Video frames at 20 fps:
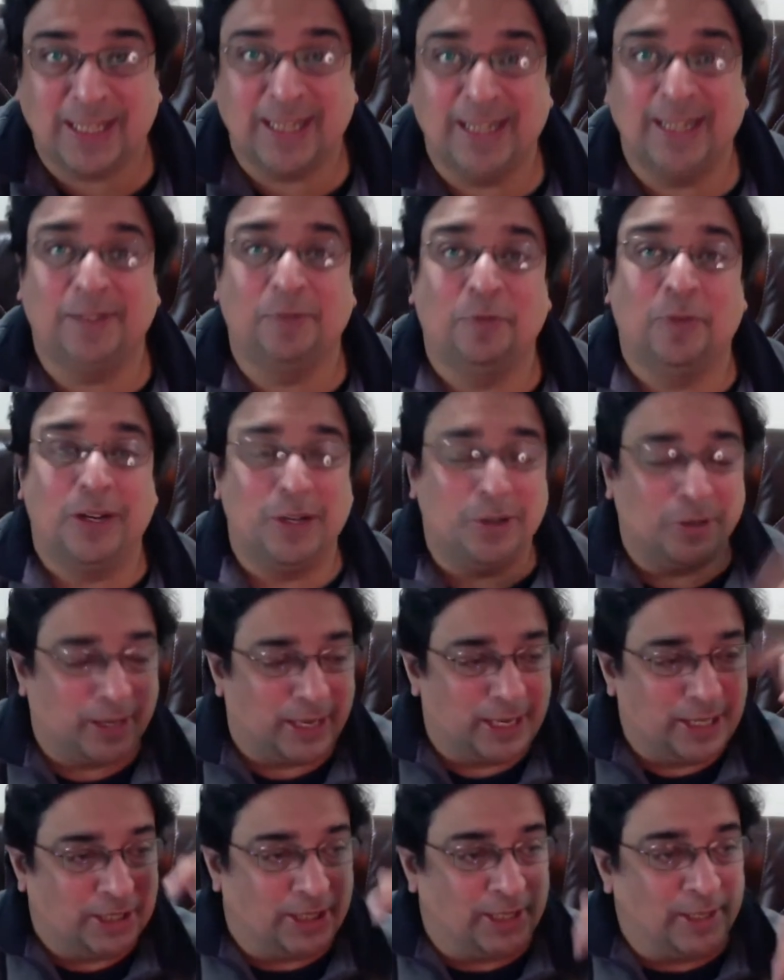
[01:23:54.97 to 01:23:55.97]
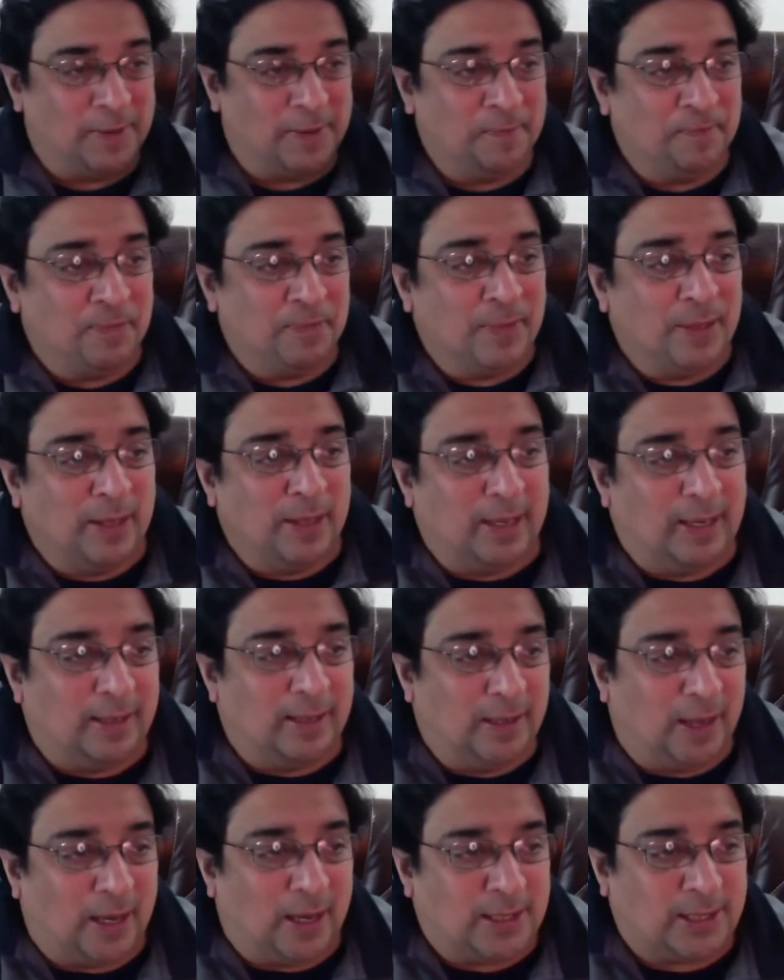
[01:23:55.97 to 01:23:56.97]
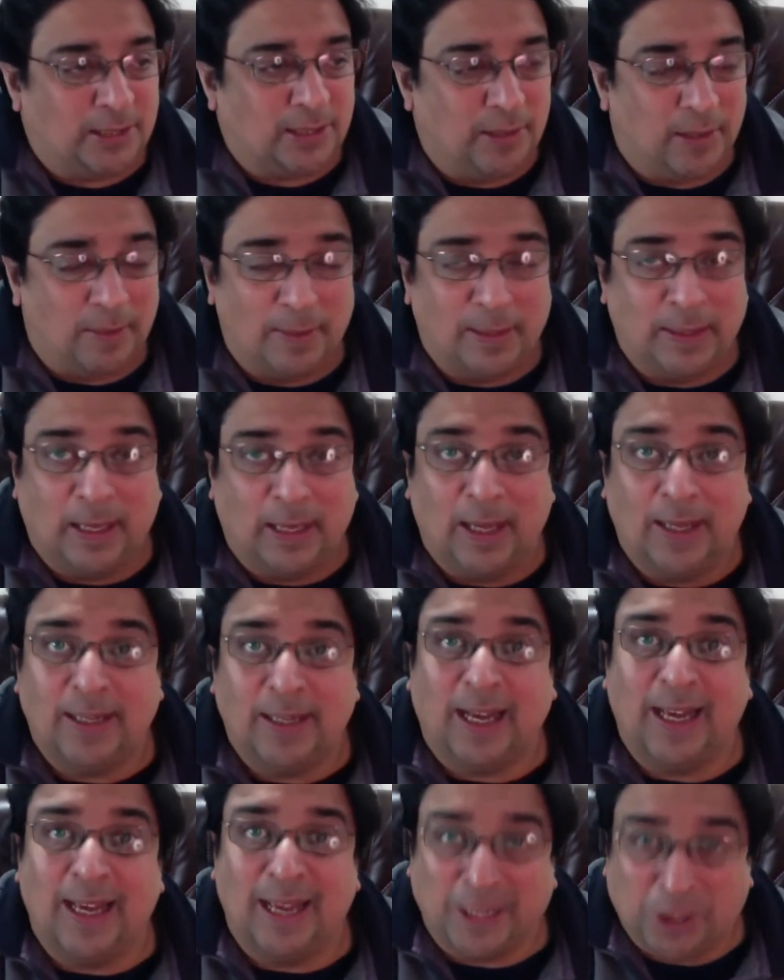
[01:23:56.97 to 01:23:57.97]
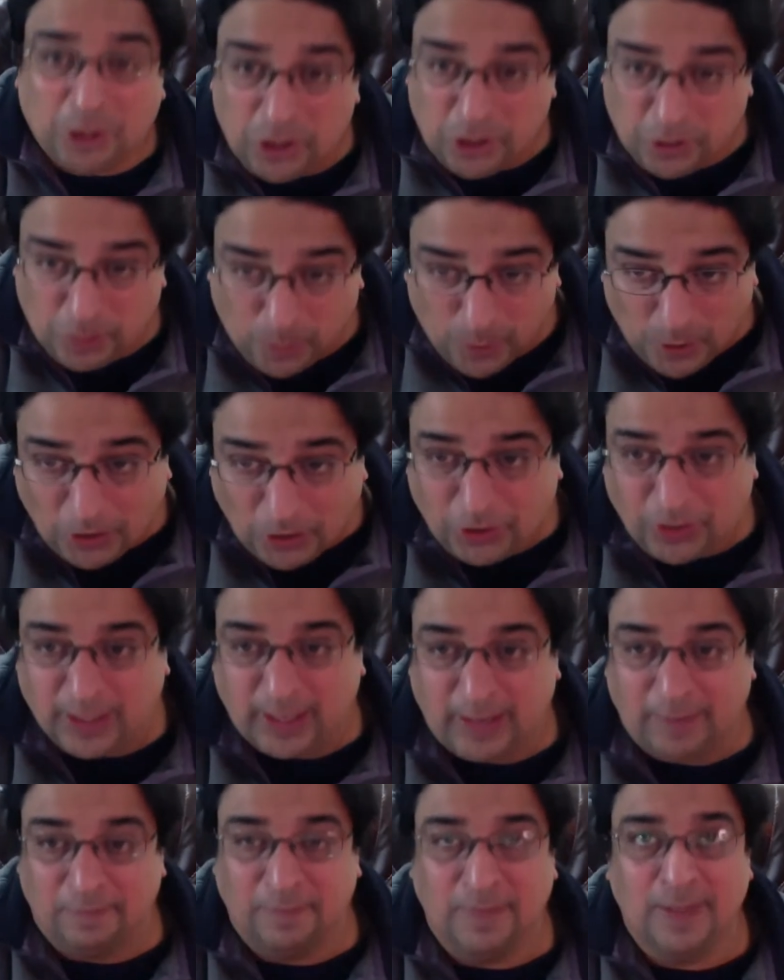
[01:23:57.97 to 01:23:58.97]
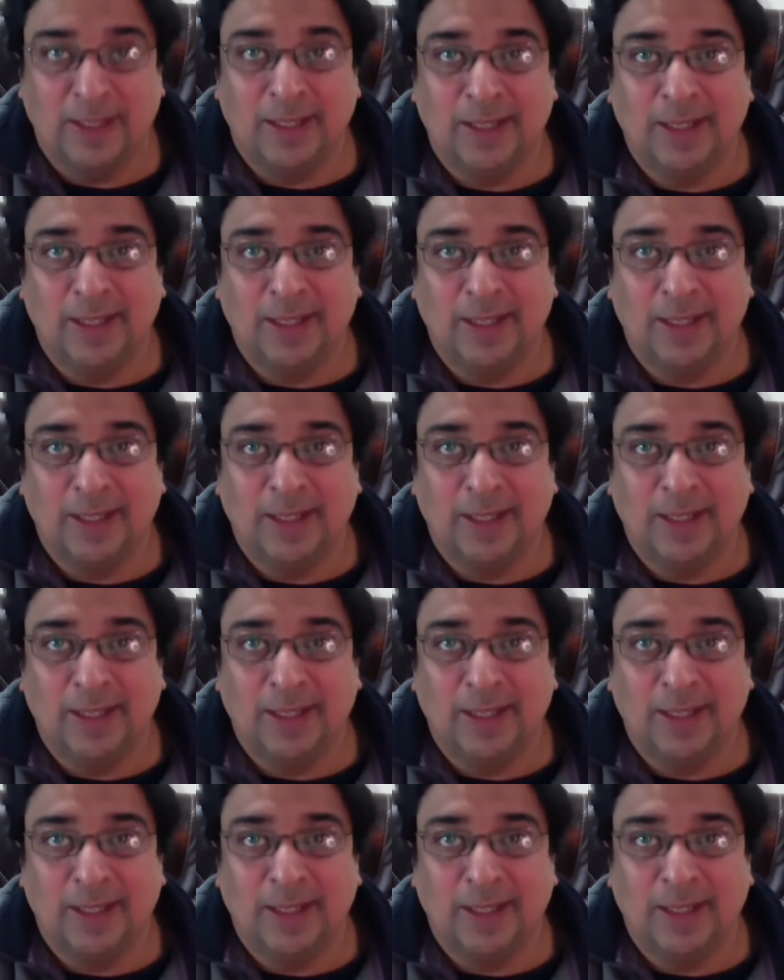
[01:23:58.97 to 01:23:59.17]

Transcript: And one occasion in last Ramadan, I actually spoke to him.